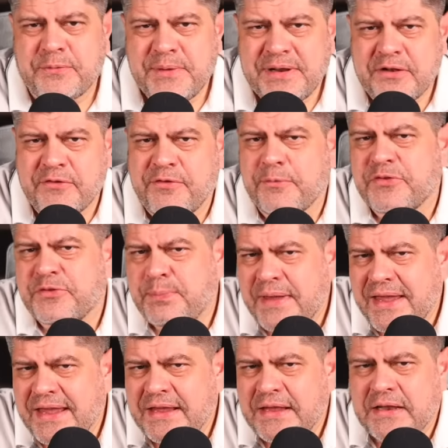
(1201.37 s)
Italy, from
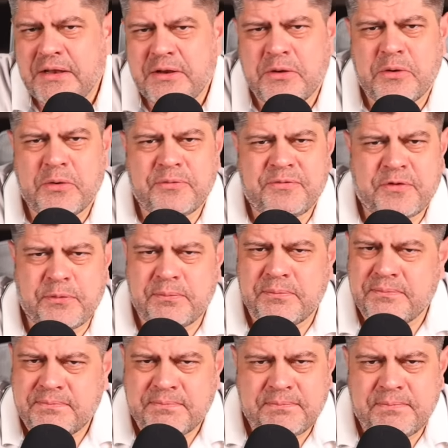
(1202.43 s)
Spain, you know, from